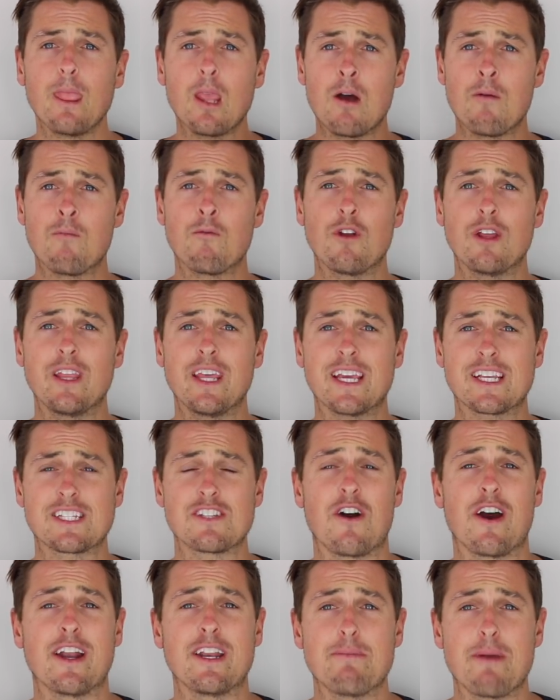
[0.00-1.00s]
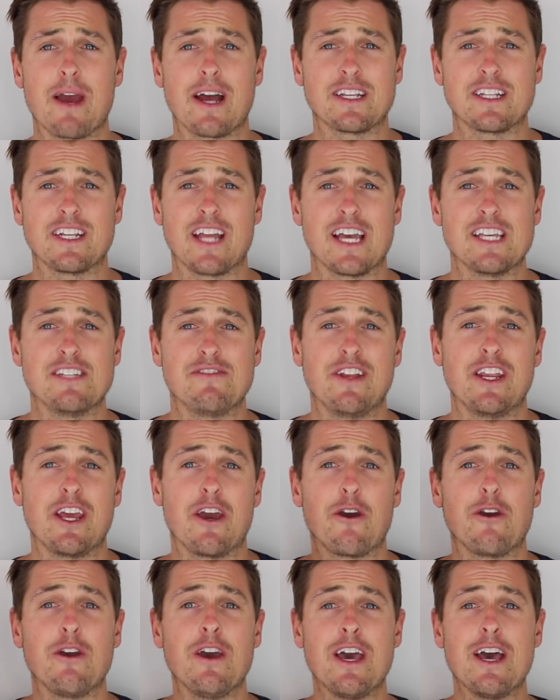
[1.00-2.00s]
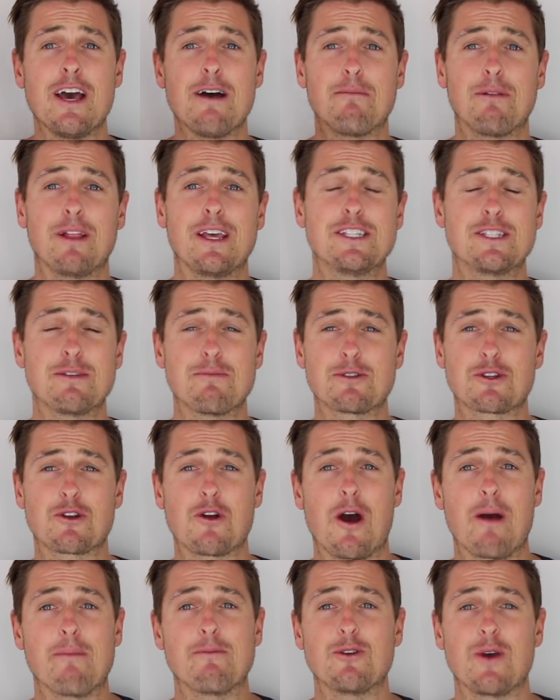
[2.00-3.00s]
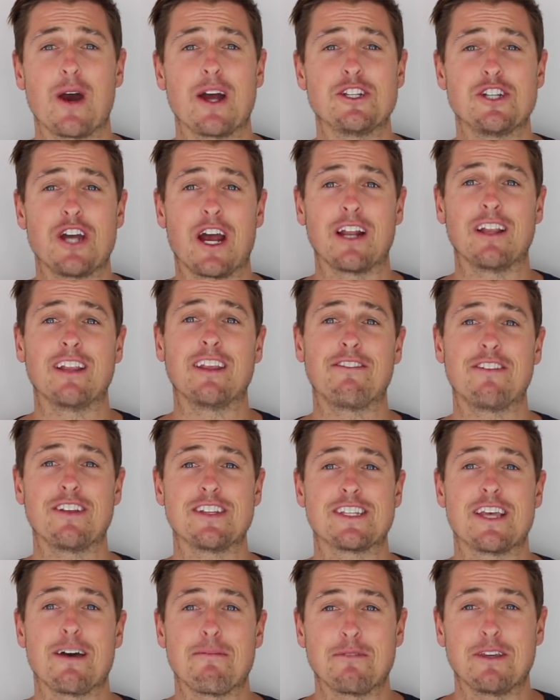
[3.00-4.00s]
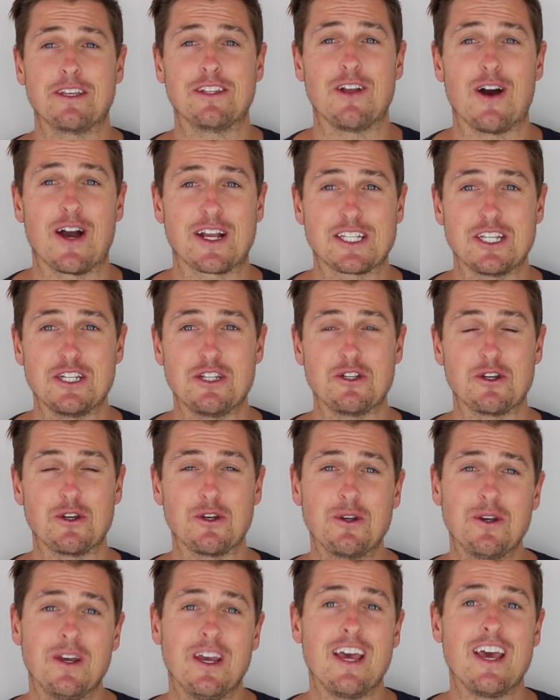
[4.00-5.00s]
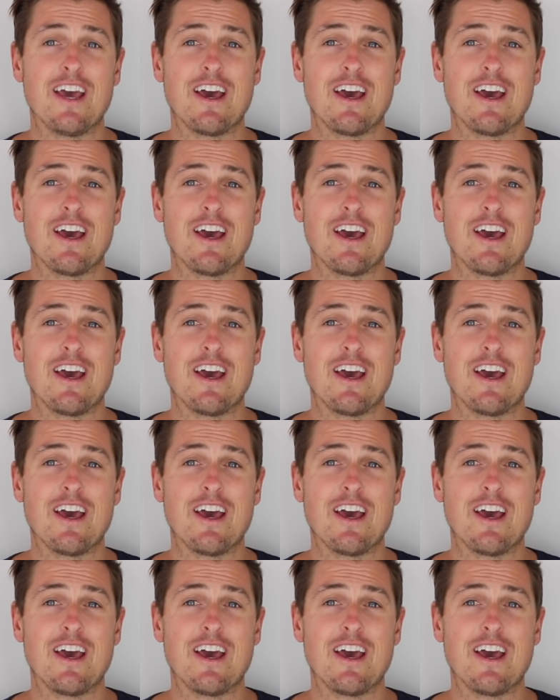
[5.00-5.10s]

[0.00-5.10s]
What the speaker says: I'm really excited about today's video. Please subscribe to our channel if it's something you'd like to do.